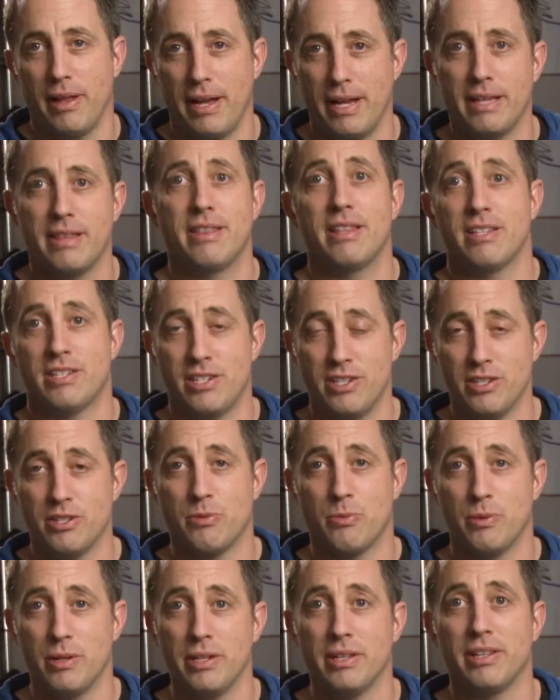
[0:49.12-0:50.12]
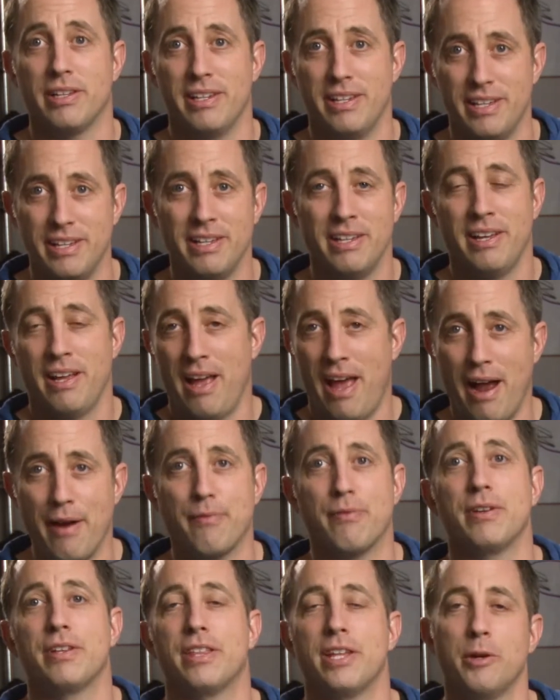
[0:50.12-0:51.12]
like this is really
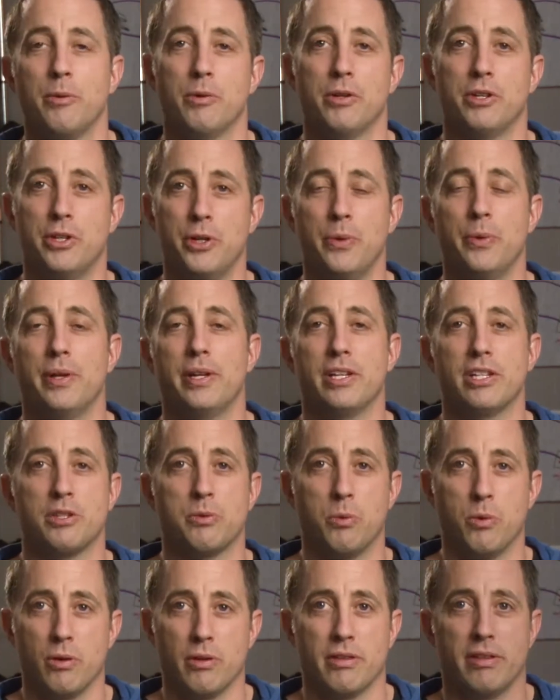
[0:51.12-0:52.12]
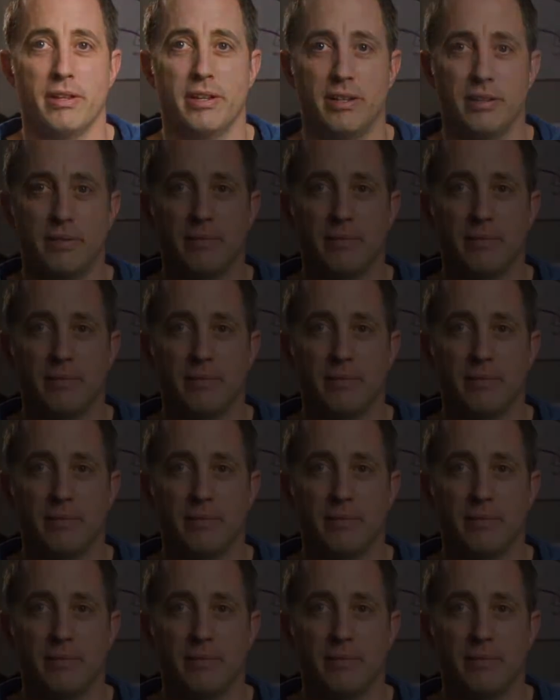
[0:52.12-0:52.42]
everything we're doing is worth it.